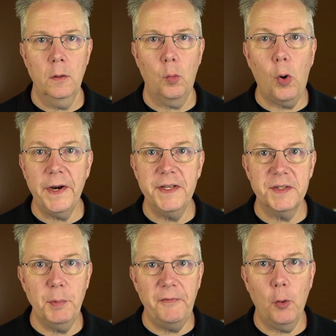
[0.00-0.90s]
What is
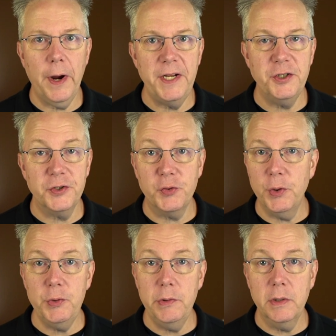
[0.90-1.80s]
beforeAgent
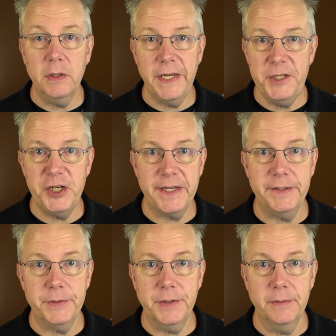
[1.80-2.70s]
true in
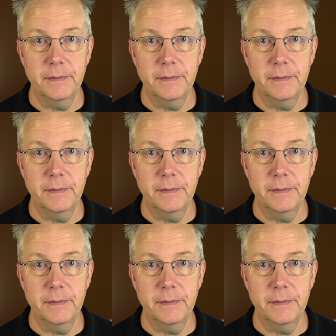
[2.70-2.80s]
Jenkins?